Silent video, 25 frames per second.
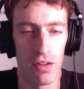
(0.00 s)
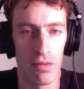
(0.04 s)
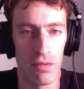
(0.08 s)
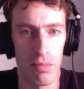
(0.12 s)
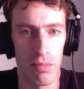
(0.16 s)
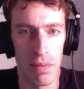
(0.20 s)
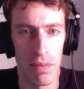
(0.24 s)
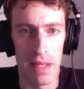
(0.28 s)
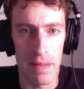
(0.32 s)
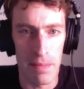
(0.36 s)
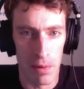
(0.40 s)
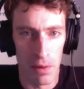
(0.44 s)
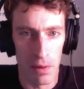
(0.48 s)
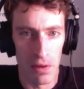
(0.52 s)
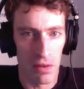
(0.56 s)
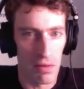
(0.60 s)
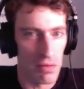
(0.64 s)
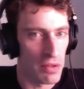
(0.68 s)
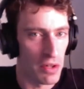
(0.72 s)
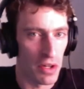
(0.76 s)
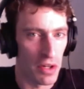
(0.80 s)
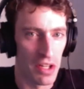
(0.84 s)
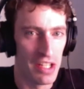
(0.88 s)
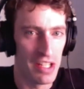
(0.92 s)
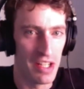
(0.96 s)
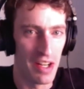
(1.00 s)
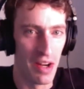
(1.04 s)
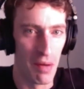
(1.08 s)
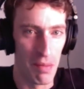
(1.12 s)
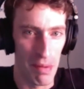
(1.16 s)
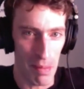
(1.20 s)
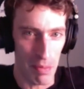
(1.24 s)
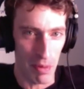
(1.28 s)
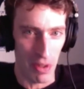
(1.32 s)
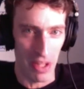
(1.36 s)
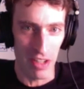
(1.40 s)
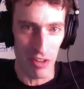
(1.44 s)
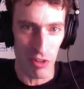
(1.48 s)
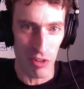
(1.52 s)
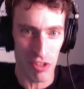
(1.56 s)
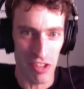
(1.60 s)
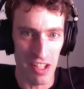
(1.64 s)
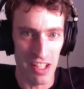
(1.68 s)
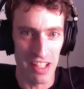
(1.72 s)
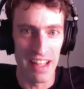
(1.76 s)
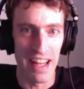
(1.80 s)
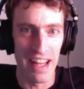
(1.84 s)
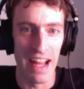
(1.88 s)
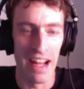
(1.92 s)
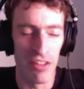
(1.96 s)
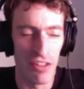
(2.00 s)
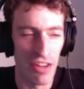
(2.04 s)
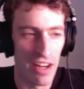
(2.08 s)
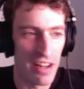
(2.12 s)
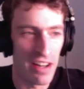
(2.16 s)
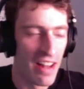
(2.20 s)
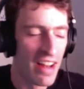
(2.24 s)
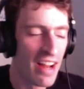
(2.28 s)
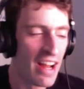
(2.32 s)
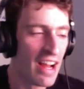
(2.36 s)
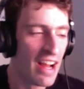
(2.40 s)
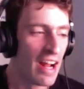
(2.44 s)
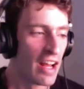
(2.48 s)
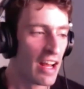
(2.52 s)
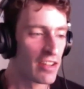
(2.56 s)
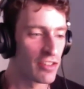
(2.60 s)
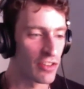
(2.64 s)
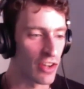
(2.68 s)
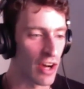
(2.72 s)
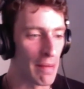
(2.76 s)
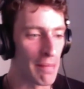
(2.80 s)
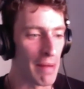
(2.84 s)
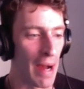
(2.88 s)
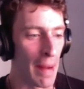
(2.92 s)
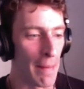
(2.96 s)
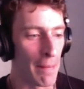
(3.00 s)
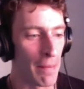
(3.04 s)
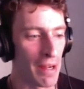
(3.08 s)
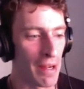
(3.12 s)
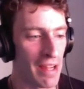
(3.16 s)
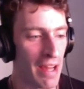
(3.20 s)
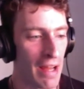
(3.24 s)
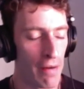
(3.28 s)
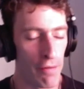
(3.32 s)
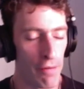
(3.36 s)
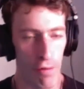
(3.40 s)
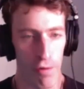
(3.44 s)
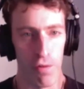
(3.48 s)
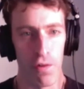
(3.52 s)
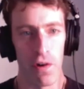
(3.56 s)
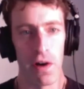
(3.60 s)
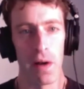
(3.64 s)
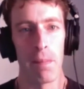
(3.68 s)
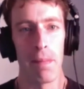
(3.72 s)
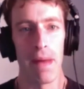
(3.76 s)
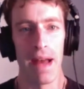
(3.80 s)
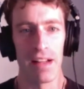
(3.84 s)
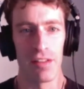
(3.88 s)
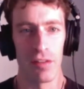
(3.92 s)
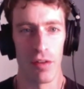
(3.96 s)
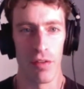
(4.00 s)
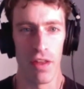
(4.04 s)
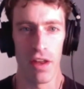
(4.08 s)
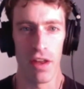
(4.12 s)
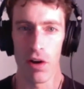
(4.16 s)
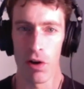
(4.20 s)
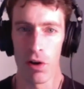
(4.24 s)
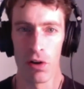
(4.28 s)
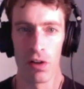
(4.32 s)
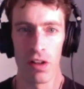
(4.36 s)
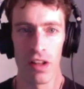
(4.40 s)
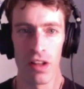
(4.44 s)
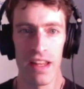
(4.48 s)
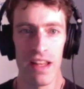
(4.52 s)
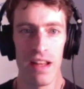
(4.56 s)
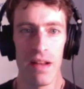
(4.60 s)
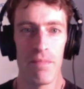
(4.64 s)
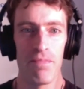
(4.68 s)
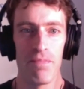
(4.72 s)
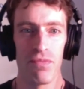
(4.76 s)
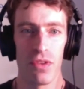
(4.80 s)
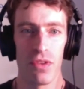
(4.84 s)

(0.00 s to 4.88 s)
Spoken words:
people, or people interested in agile. So I'm kind of referring back to the early